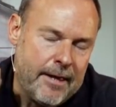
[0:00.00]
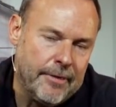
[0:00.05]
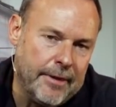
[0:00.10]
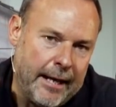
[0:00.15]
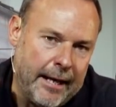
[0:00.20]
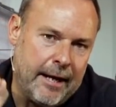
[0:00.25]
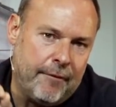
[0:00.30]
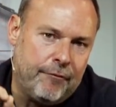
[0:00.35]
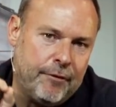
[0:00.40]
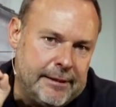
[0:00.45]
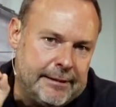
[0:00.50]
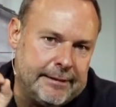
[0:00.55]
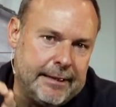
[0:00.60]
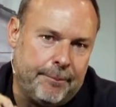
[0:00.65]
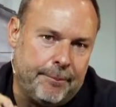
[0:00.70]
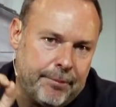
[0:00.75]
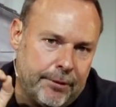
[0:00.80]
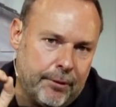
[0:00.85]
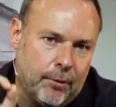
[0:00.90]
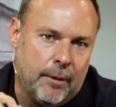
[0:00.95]
That every
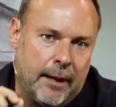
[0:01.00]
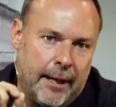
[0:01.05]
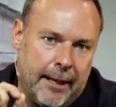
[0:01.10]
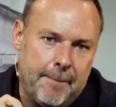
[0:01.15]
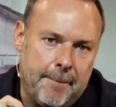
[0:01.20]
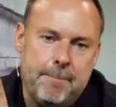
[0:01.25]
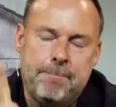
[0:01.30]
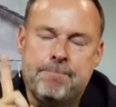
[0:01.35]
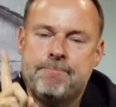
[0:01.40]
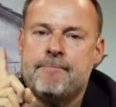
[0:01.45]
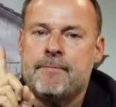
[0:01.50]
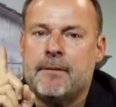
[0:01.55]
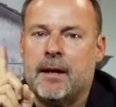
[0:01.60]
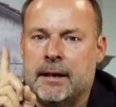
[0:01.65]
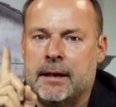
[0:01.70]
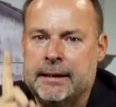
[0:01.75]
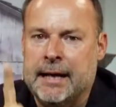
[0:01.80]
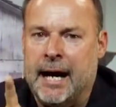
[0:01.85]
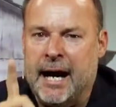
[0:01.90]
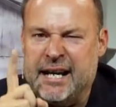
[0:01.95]
step of the way,
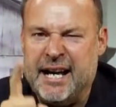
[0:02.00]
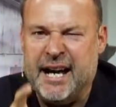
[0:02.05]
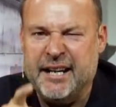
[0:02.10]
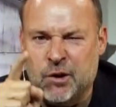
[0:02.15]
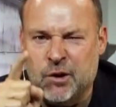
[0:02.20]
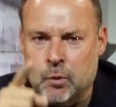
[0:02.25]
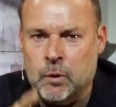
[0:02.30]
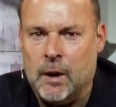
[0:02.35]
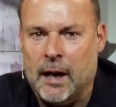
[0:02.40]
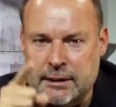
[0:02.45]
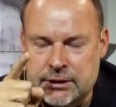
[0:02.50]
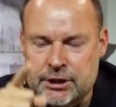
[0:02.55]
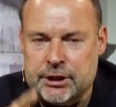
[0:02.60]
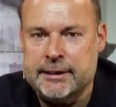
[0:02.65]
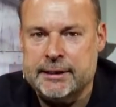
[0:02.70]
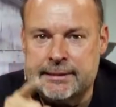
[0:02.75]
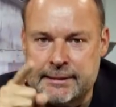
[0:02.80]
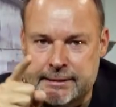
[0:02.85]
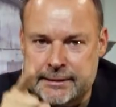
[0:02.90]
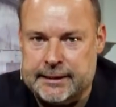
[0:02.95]
God had to watch
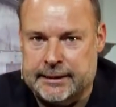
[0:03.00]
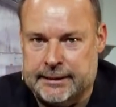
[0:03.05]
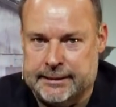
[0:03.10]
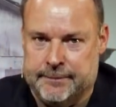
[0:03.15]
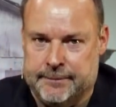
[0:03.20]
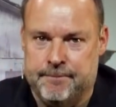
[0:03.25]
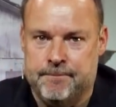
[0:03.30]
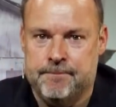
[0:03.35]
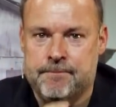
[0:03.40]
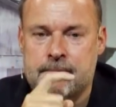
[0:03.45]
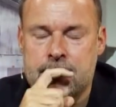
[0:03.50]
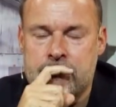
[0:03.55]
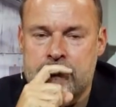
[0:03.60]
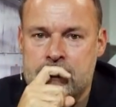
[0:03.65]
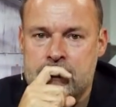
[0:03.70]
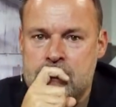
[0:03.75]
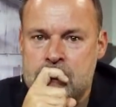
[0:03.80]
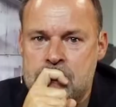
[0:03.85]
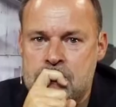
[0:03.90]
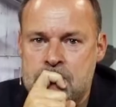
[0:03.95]
his son
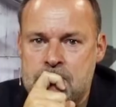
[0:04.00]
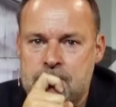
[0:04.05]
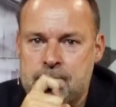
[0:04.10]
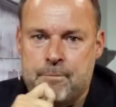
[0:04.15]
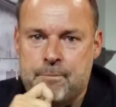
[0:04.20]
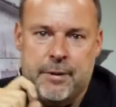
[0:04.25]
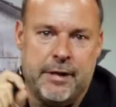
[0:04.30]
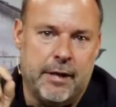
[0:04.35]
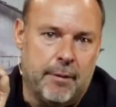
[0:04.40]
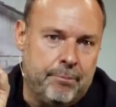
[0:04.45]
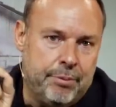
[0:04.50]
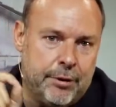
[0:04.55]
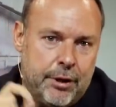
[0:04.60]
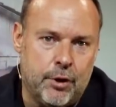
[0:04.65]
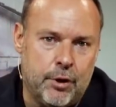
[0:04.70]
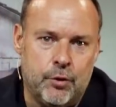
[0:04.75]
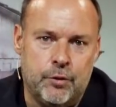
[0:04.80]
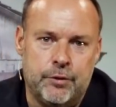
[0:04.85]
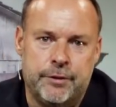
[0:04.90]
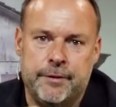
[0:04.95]
be
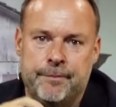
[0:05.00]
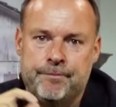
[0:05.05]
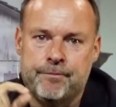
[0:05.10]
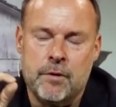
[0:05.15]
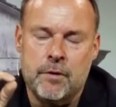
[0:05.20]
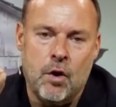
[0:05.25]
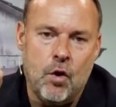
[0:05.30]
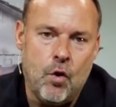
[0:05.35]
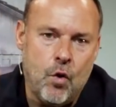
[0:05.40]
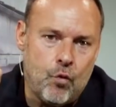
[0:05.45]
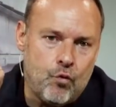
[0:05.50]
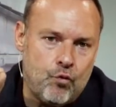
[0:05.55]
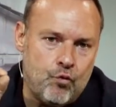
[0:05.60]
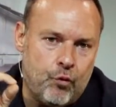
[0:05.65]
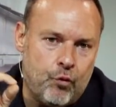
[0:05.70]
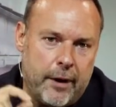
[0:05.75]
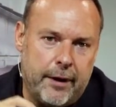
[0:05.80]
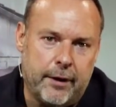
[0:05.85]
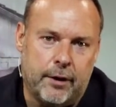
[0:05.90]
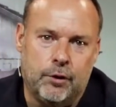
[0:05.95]
abused,
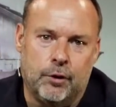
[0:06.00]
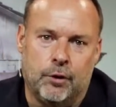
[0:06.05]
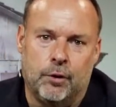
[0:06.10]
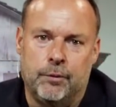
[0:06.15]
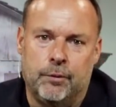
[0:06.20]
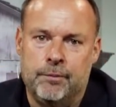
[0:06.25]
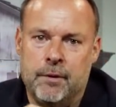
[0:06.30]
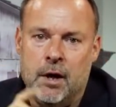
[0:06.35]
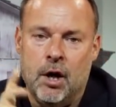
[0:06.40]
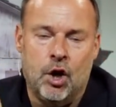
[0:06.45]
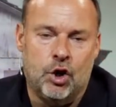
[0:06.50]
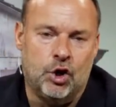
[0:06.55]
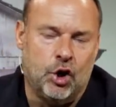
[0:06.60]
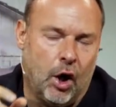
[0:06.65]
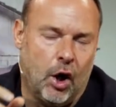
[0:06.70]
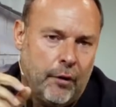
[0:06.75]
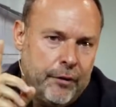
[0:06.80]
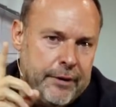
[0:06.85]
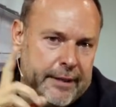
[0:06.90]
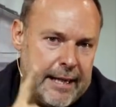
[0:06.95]
ridiculed,
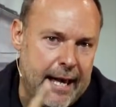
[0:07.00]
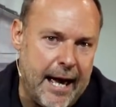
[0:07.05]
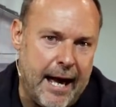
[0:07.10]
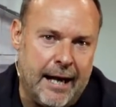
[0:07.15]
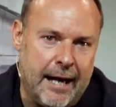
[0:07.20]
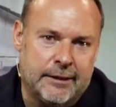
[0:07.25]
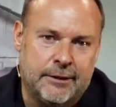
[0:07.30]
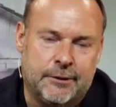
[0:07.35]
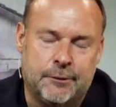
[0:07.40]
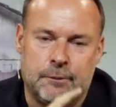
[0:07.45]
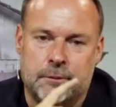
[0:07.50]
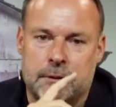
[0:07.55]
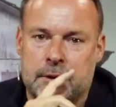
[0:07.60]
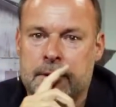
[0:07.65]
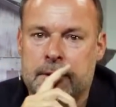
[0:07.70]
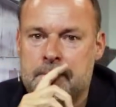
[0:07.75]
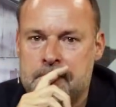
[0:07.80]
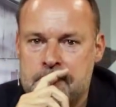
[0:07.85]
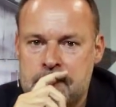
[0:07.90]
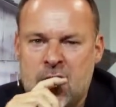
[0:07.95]
called the S
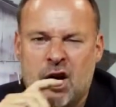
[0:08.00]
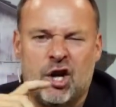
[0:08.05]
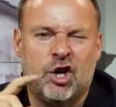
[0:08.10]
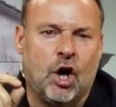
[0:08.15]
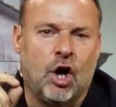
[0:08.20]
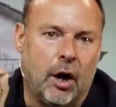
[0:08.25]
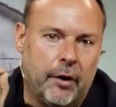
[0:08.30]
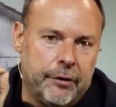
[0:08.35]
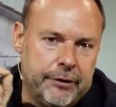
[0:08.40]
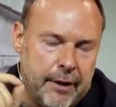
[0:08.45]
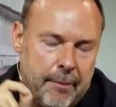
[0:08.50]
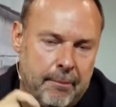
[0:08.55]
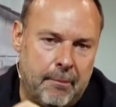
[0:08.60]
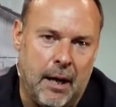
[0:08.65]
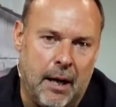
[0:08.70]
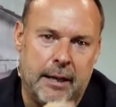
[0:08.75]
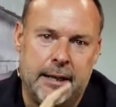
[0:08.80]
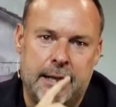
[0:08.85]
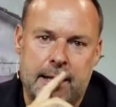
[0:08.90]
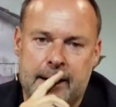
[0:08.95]
word, called
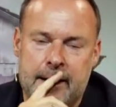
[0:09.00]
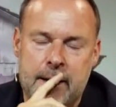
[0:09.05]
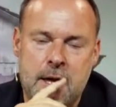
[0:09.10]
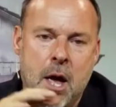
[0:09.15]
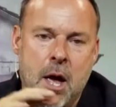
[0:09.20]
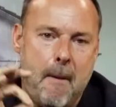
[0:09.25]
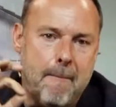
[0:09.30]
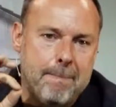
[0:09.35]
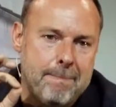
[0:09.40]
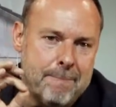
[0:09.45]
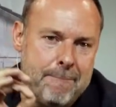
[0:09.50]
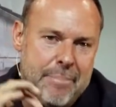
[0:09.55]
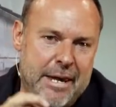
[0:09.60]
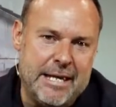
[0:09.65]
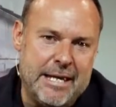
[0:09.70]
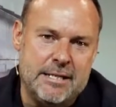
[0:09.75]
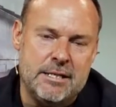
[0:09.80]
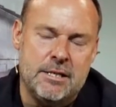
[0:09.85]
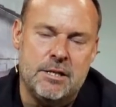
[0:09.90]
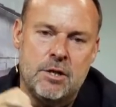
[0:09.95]
demonic,
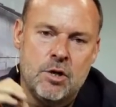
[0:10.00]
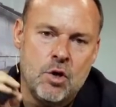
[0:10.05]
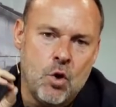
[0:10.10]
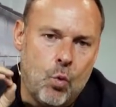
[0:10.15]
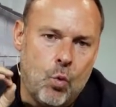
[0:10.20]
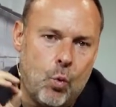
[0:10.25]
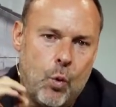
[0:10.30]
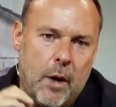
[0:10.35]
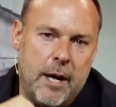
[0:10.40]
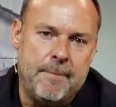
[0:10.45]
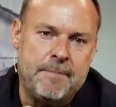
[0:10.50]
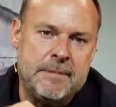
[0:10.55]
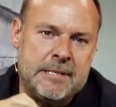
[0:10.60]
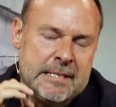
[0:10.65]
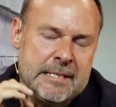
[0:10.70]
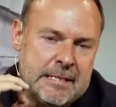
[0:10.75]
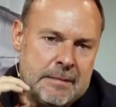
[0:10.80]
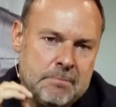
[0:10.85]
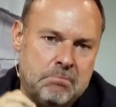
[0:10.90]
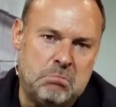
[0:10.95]
beaten,
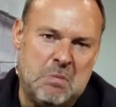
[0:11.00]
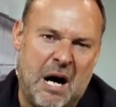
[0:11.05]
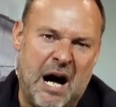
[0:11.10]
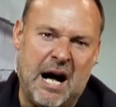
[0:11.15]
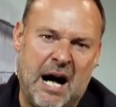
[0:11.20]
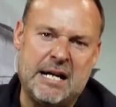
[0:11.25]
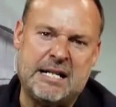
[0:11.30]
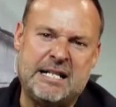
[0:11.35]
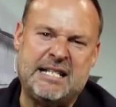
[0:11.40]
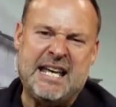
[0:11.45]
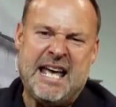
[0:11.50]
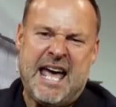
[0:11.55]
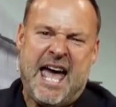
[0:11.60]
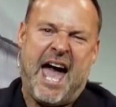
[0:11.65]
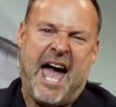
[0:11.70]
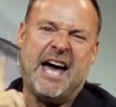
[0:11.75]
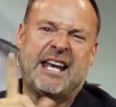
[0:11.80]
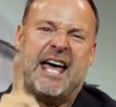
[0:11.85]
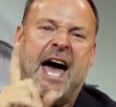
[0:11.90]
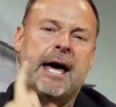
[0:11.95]
whipped, mocked,
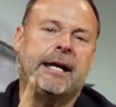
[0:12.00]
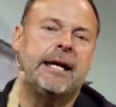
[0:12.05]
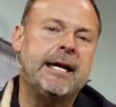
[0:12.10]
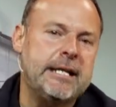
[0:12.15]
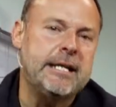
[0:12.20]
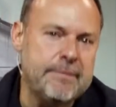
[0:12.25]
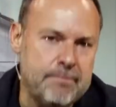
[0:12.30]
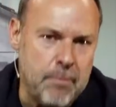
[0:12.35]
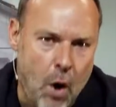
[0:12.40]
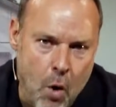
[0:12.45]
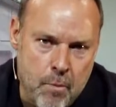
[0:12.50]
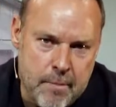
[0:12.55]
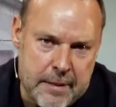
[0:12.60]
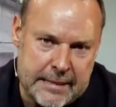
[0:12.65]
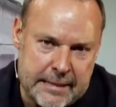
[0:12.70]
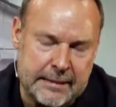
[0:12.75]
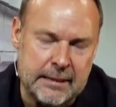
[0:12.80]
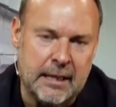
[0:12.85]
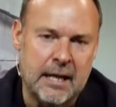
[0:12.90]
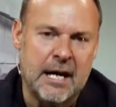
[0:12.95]
and at any
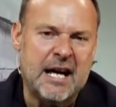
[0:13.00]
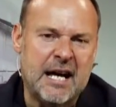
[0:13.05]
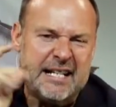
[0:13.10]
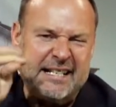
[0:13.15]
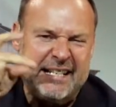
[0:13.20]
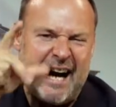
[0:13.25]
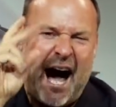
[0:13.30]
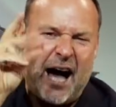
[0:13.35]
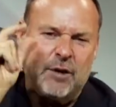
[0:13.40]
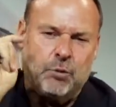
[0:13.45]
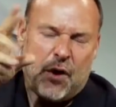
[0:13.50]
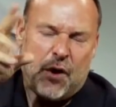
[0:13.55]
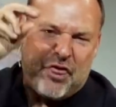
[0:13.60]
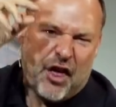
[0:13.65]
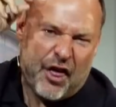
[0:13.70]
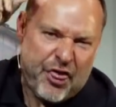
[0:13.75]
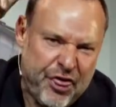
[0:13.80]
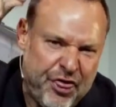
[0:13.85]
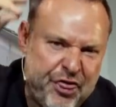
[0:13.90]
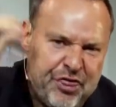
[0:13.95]
moment, God with
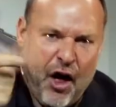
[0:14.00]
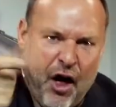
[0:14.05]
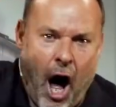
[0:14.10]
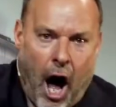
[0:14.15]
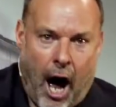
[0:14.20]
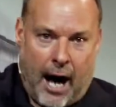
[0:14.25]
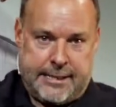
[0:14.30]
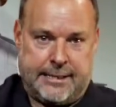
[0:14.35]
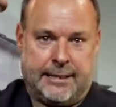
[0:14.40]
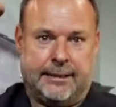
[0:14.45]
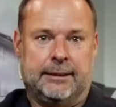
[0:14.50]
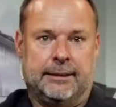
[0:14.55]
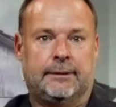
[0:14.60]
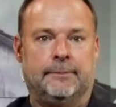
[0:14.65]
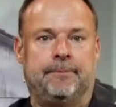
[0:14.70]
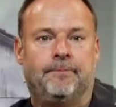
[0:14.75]
a thought